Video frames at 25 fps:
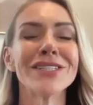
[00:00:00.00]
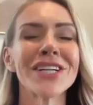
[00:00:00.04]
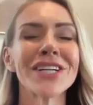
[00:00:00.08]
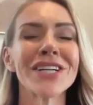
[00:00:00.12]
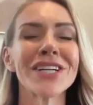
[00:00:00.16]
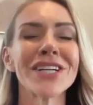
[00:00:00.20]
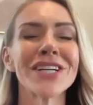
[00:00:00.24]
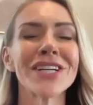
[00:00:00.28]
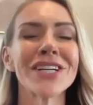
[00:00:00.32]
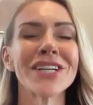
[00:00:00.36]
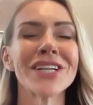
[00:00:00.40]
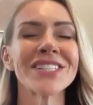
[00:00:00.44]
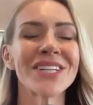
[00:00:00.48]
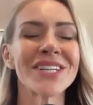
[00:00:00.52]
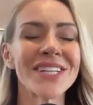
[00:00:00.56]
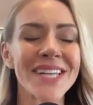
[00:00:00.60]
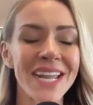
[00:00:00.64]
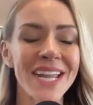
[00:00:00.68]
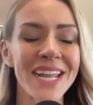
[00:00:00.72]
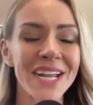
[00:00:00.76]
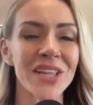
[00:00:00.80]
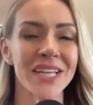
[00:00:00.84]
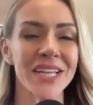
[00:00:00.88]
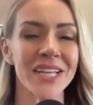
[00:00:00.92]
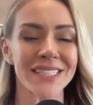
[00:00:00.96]
just
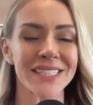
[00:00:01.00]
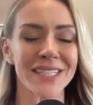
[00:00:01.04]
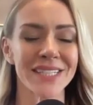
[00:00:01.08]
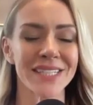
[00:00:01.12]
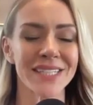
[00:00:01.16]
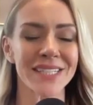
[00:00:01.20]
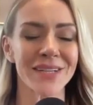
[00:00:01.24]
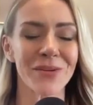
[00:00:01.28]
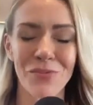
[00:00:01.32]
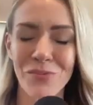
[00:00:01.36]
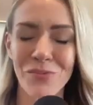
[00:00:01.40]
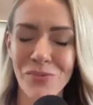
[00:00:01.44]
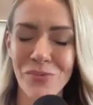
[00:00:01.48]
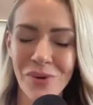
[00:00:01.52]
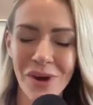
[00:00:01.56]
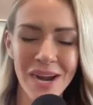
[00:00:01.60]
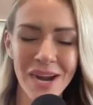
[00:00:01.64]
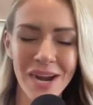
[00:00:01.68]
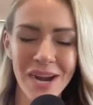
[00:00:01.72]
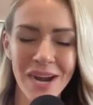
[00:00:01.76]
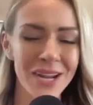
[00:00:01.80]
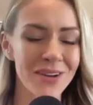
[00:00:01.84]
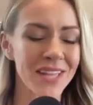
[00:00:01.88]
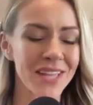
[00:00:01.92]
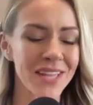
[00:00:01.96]
nail it
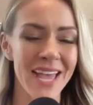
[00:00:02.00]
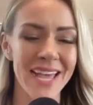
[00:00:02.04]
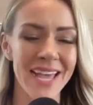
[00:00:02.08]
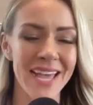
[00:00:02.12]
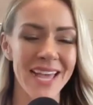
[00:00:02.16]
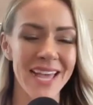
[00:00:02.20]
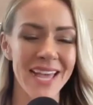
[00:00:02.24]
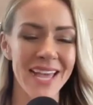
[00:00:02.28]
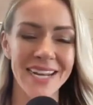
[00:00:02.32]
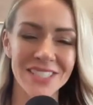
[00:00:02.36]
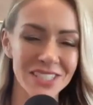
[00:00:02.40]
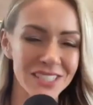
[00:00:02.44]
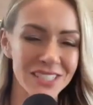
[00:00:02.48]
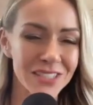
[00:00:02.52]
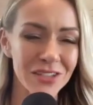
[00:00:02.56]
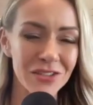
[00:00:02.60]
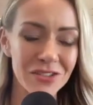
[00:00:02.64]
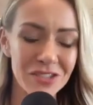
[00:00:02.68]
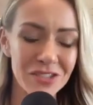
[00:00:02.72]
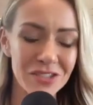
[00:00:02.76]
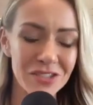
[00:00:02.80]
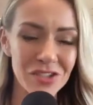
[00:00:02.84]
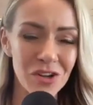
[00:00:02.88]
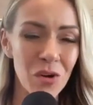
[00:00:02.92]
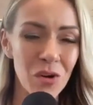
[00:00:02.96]
right on the head. It's
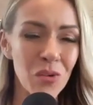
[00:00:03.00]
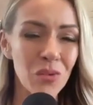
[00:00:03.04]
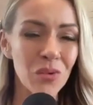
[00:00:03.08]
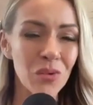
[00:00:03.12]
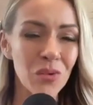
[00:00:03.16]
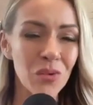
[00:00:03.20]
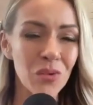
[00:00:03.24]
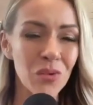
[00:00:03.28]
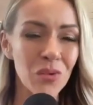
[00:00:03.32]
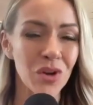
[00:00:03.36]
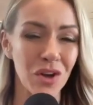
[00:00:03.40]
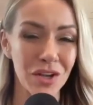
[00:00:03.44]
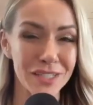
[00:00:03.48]
just so